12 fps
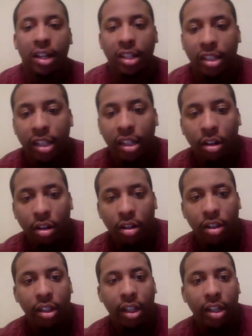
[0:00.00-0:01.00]

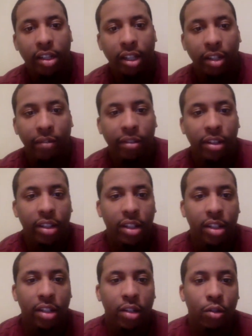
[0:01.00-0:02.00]
Seahawks at San
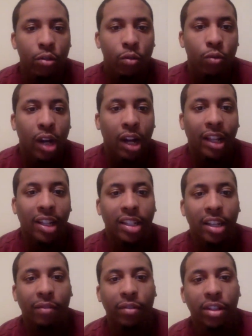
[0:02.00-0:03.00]
Francisco. I like
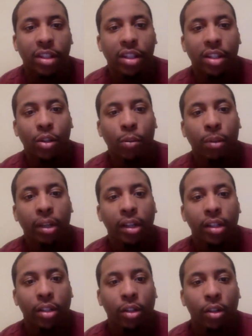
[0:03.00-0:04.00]
San Francisco
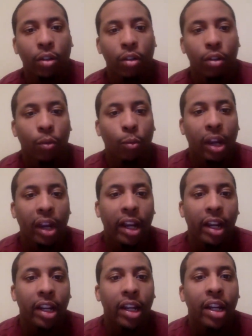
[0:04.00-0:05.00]
players all the
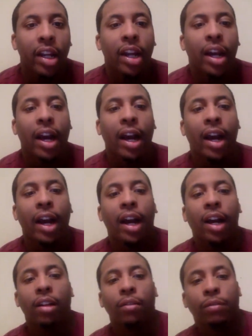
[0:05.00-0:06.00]
way.
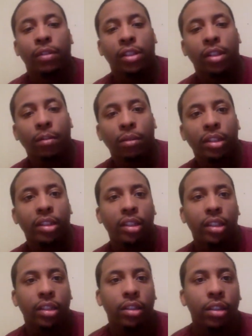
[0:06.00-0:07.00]
For some
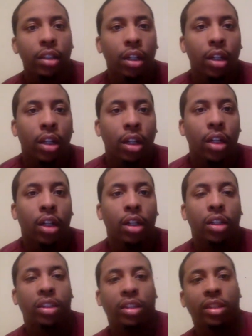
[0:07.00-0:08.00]
reason,
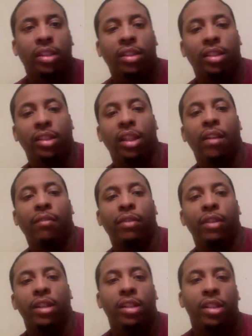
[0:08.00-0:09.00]
San
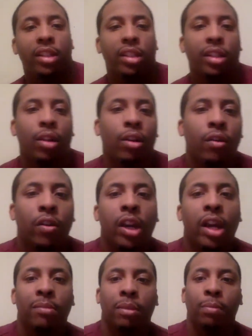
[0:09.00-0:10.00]
Francisco
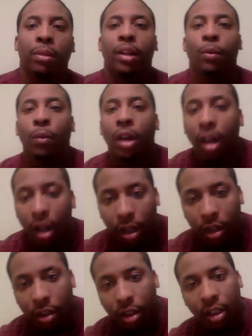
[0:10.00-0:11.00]
has been playing
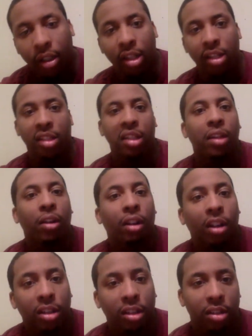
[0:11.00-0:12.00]
well against
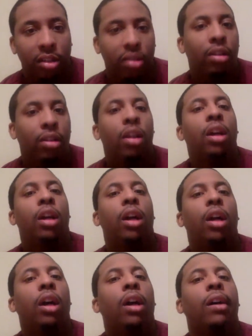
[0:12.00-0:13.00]
Seahawks.
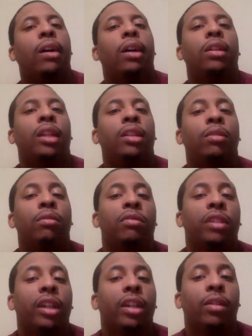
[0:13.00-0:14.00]
They do
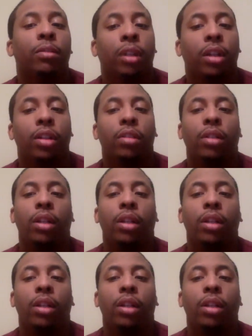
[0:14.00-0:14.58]
very well.